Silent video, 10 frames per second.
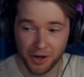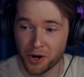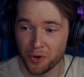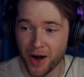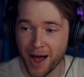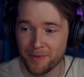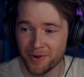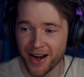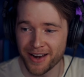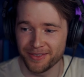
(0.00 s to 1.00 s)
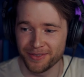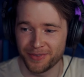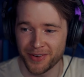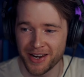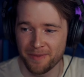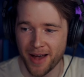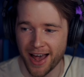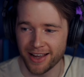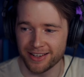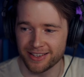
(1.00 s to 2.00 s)
Cramorant
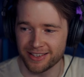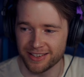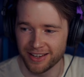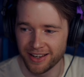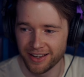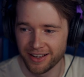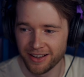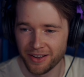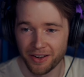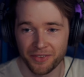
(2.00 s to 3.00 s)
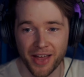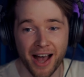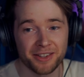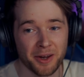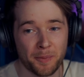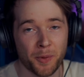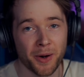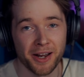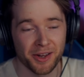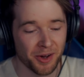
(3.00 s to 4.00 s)
VMAX. That's a
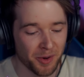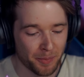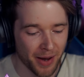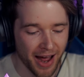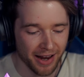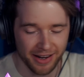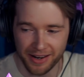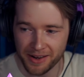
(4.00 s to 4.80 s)
pretty good pack.